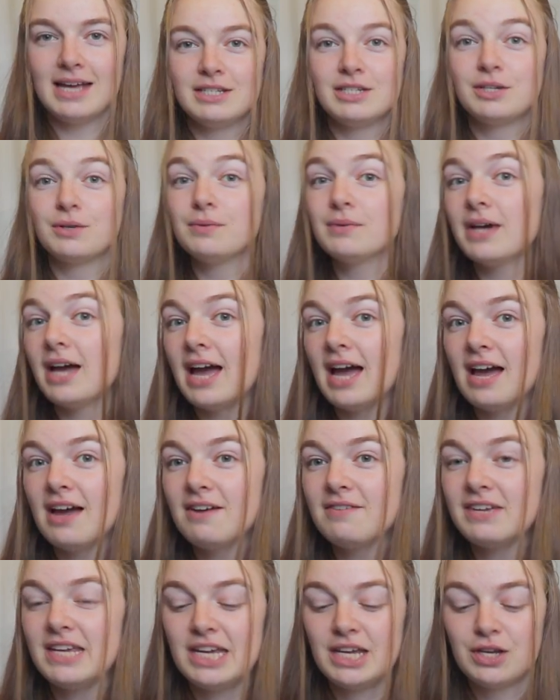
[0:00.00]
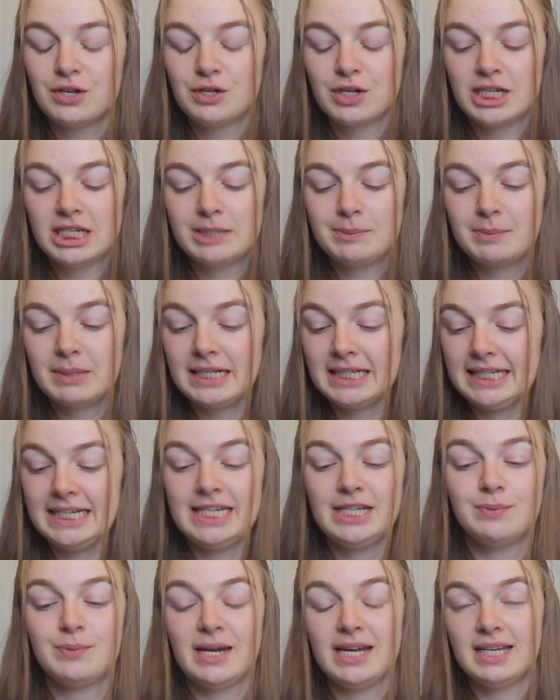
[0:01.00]
don't have a good
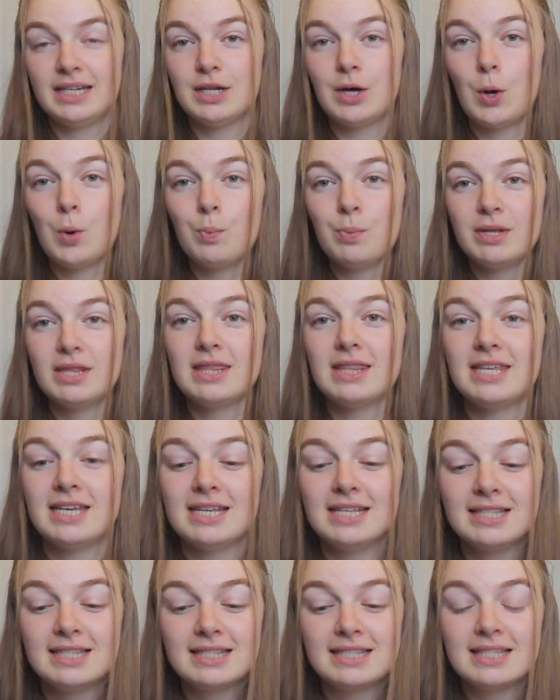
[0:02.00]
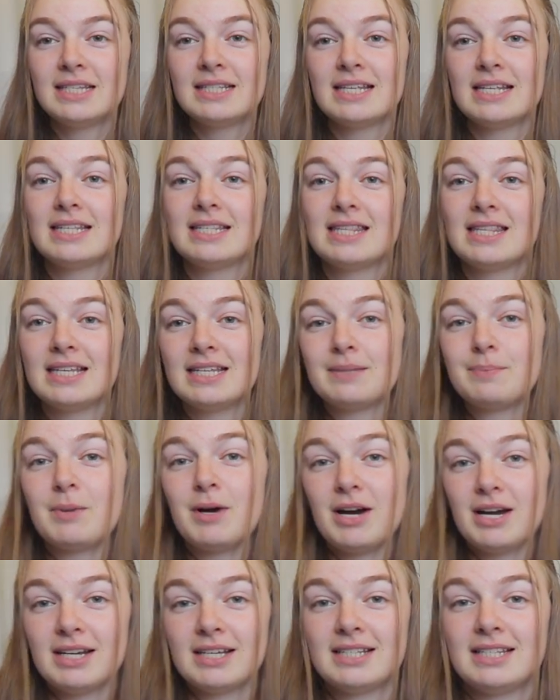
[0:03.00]
place where I can open this since this
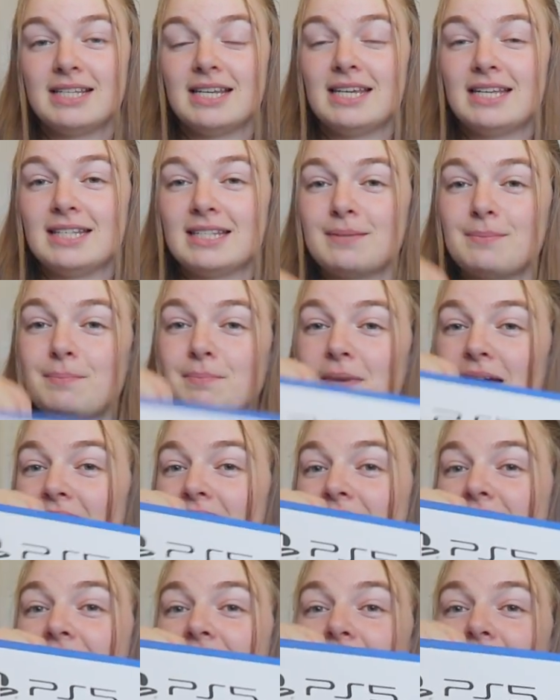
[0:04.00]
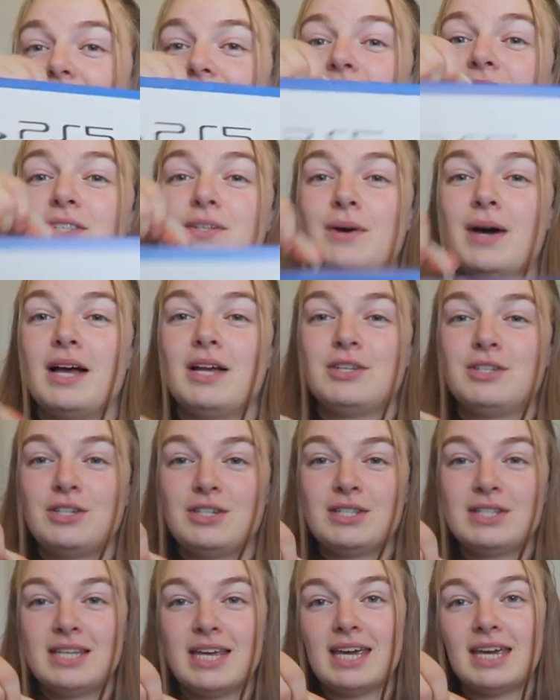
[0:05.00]
box is massive, so I'll
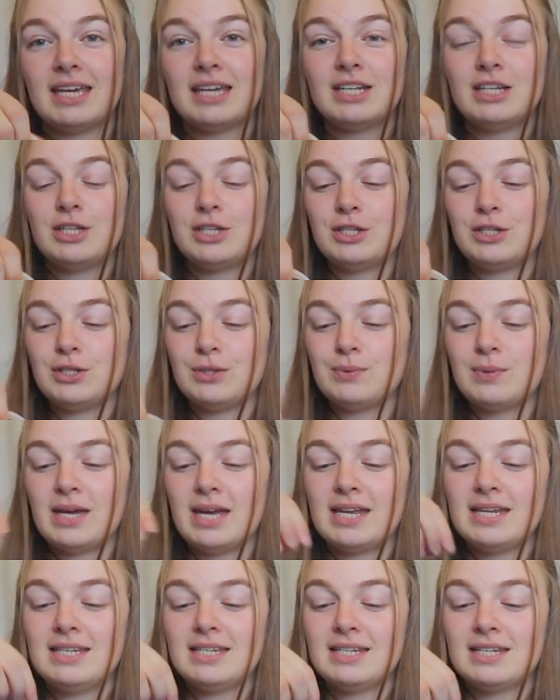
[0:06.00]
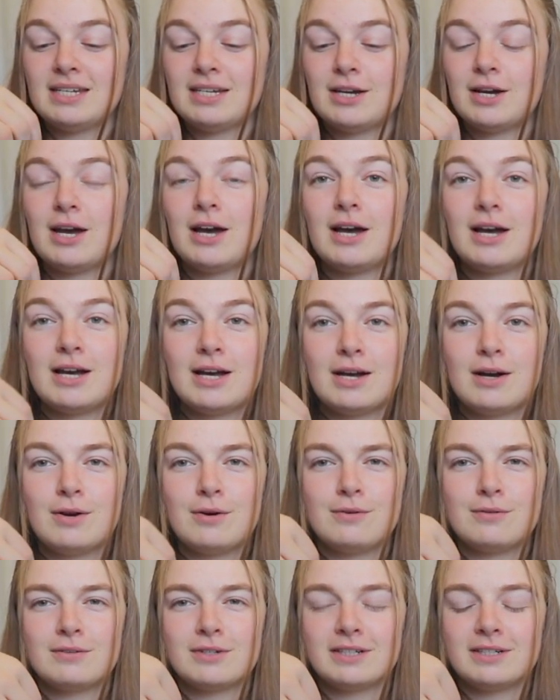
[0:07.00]
just like do it
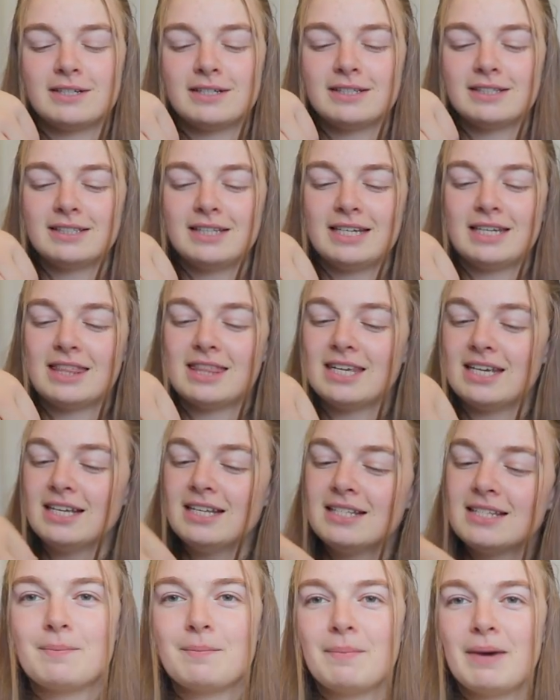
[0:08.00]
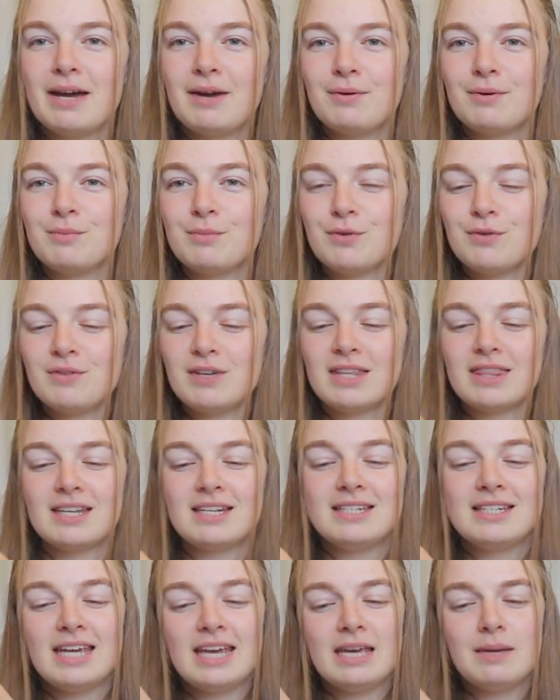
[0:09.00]
over like this by removing the
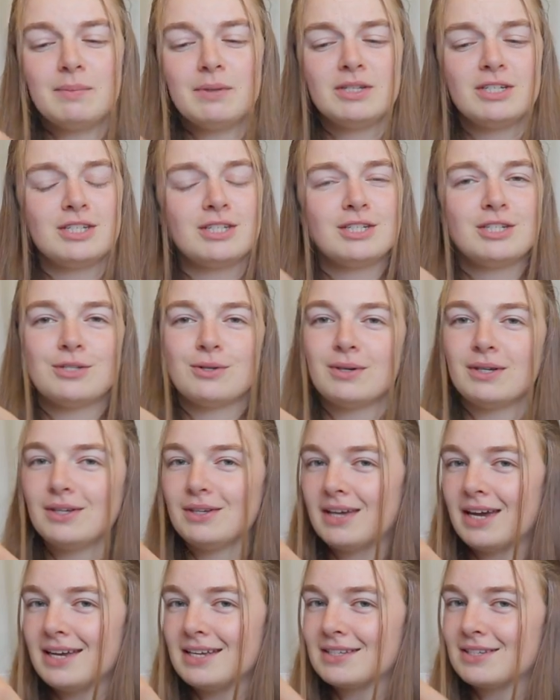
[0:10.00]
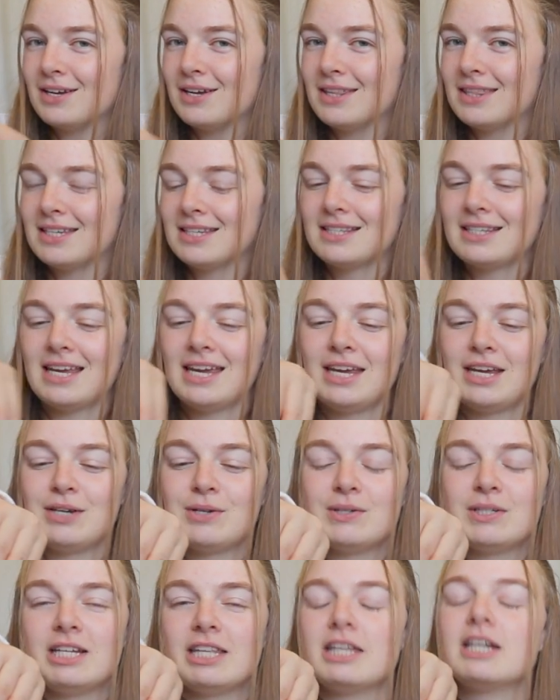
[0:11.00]
tape and just showing you guys on this
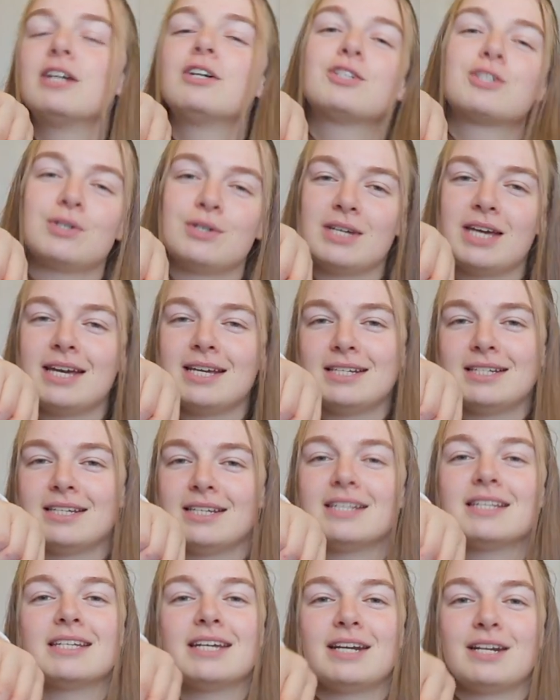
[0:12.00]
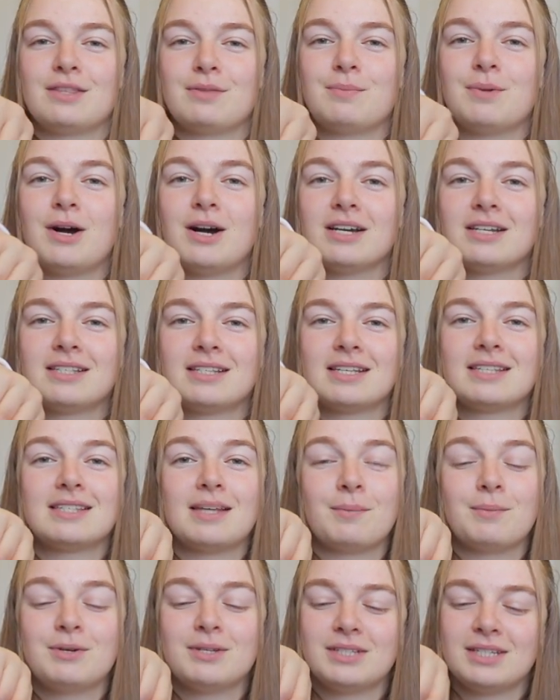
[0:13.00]
angle and then I'll show you guys the inside of the box
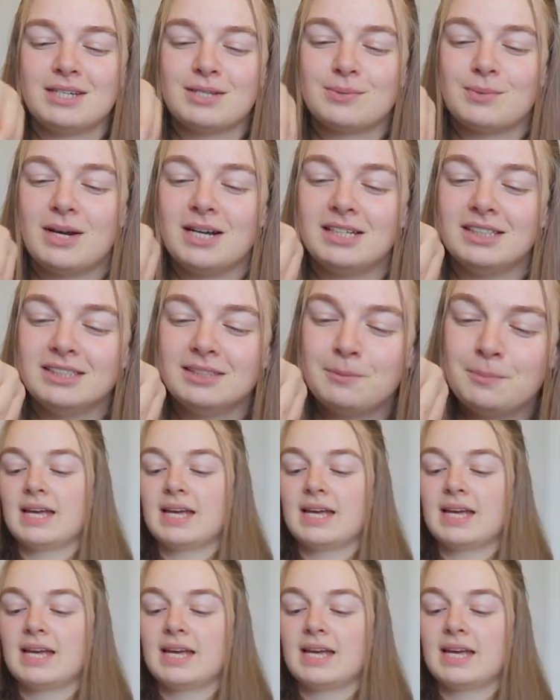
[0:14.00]
separately as well.